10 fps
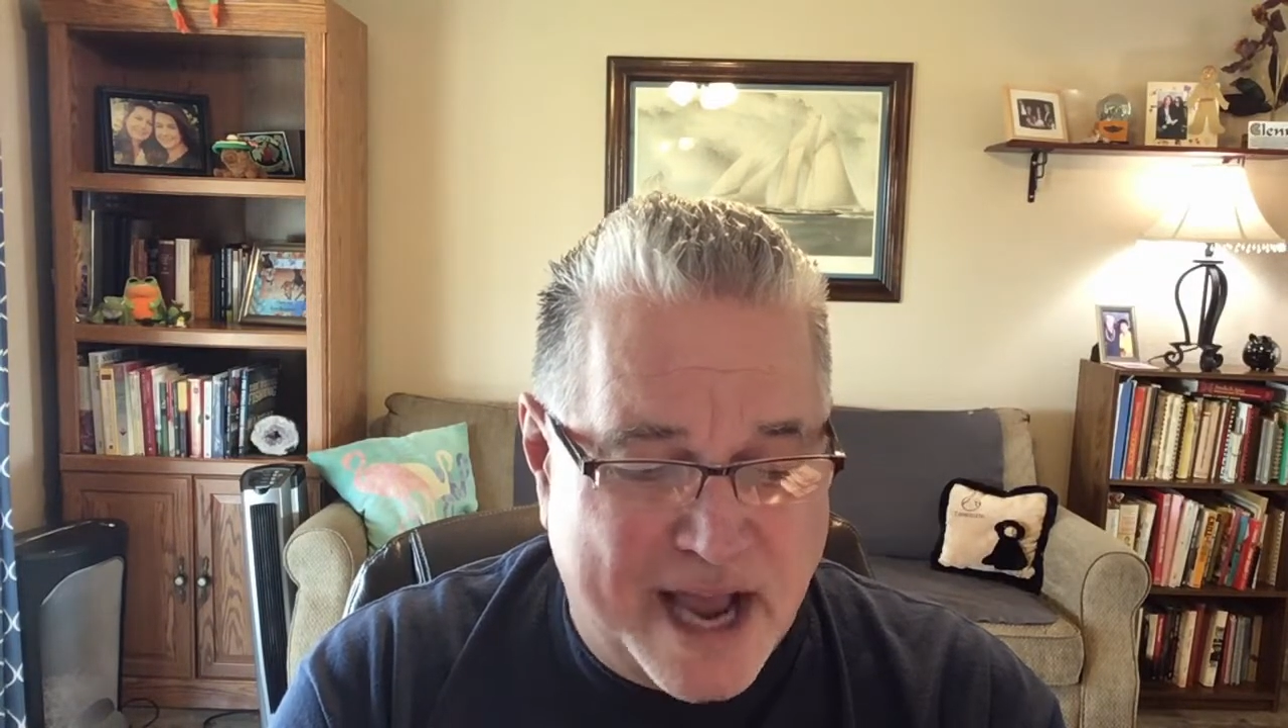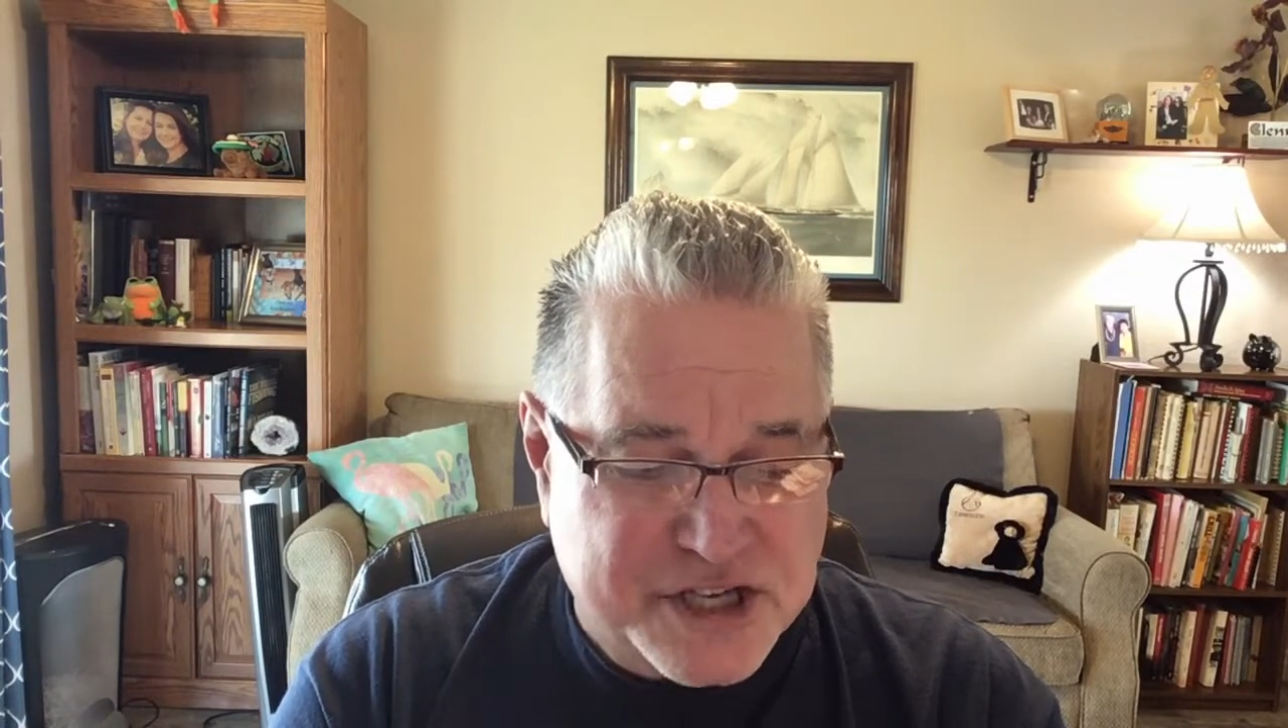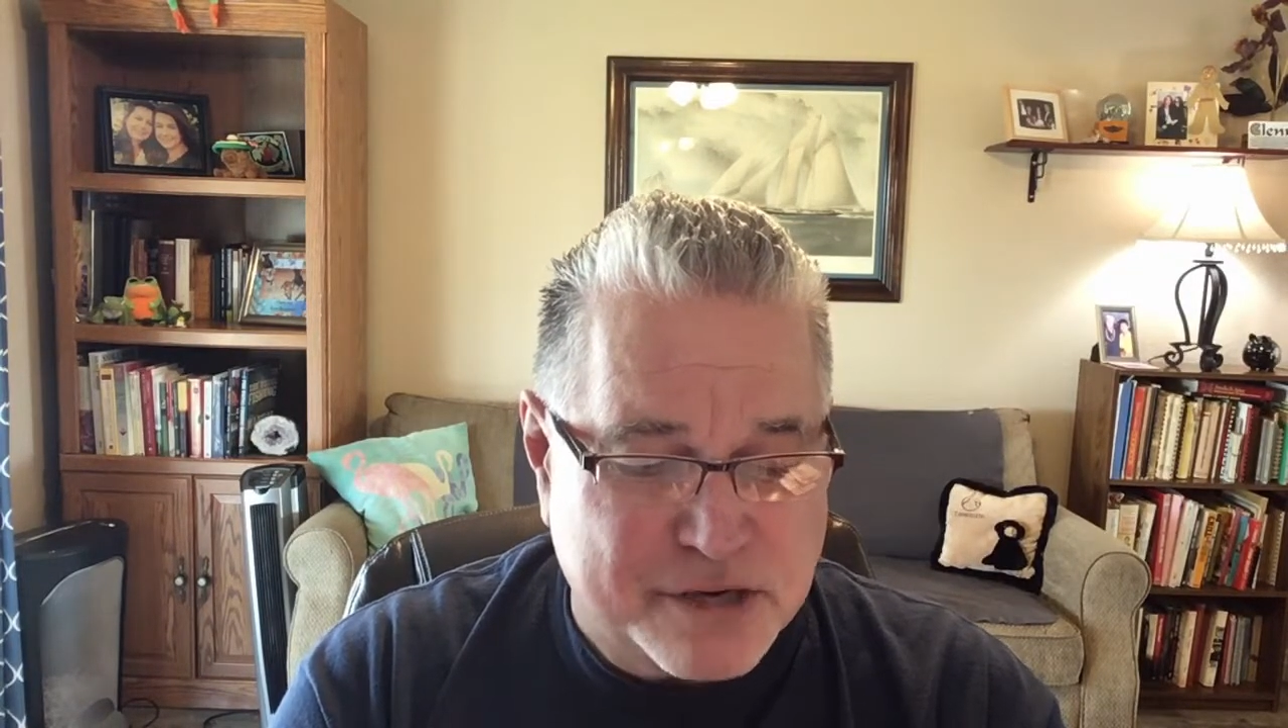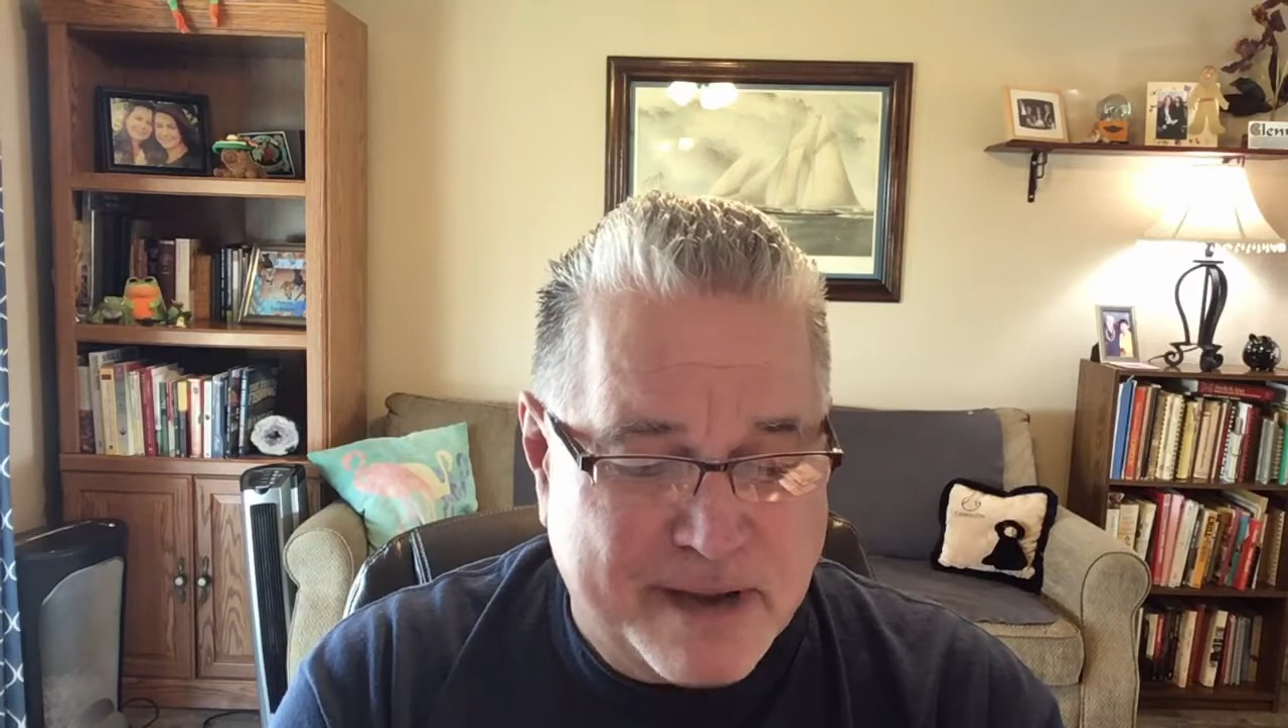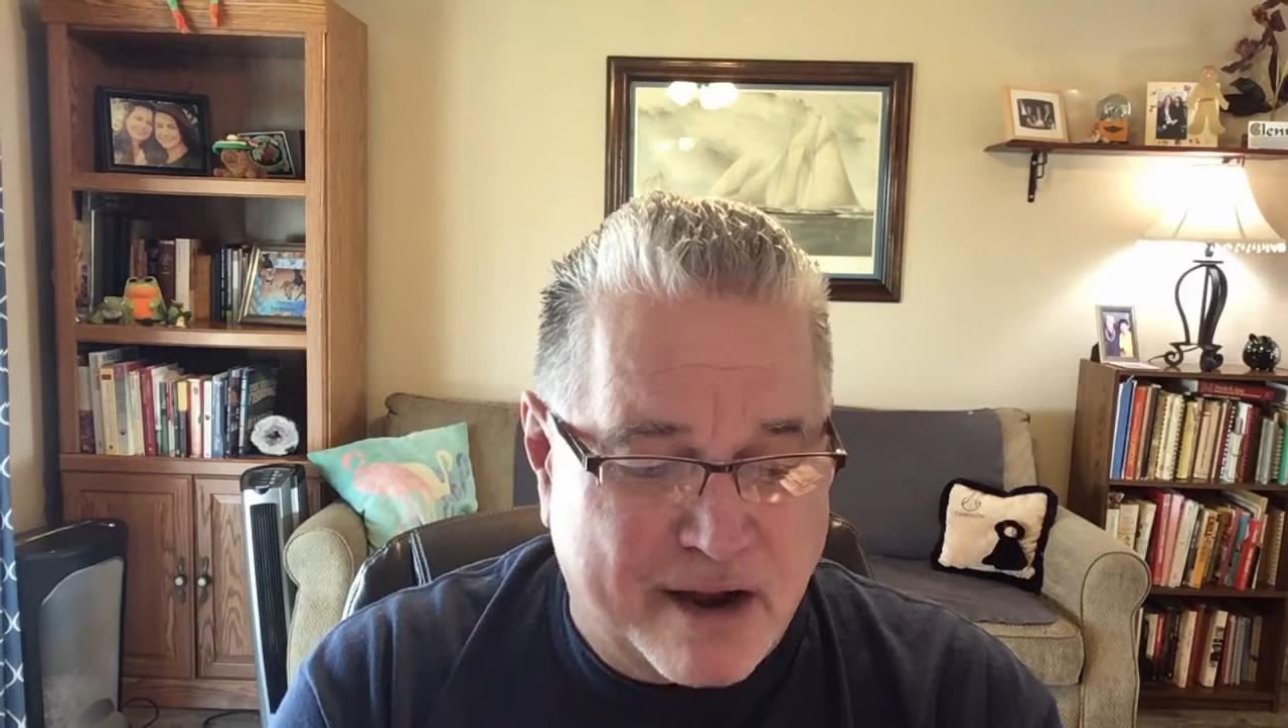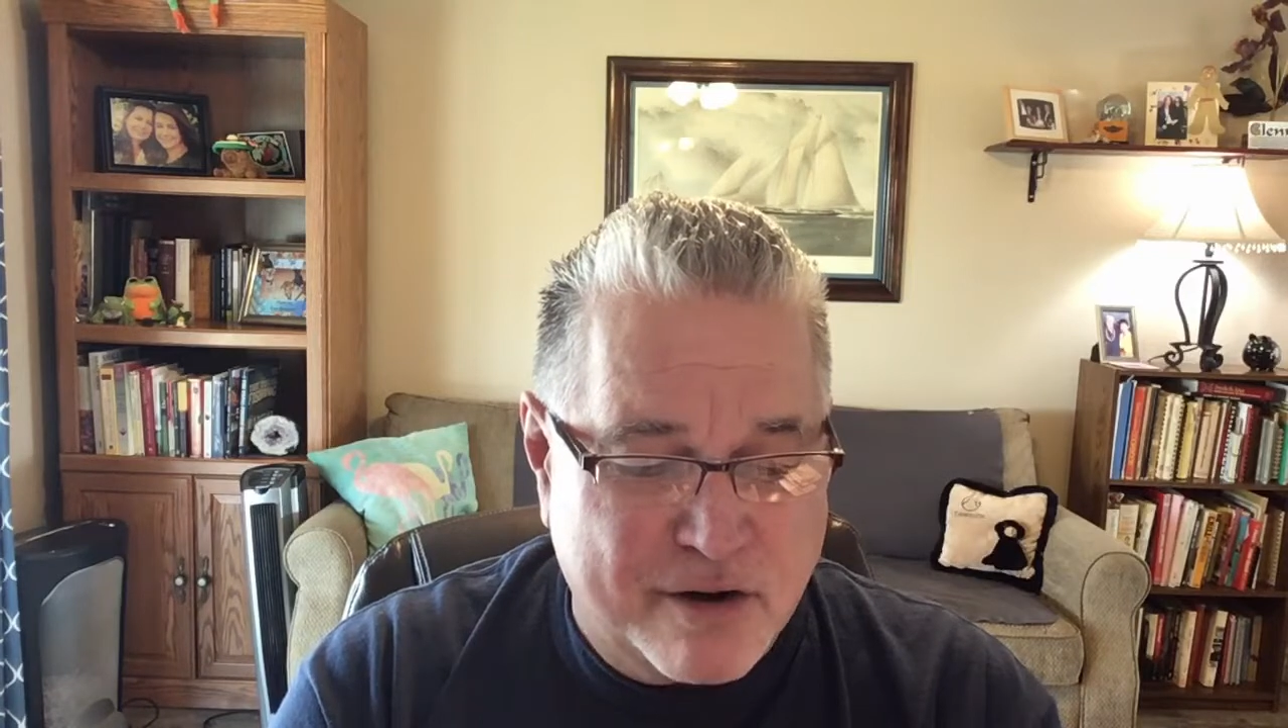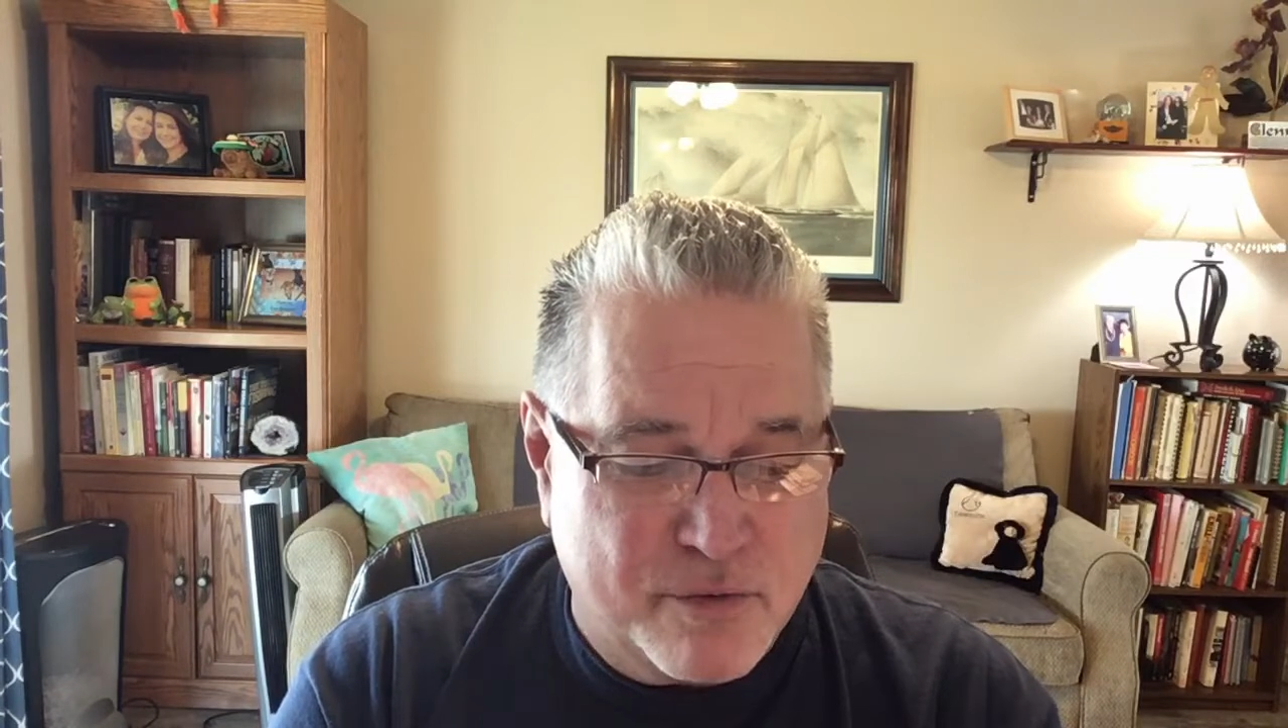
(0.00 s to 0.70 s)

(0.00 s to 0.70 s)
asked him how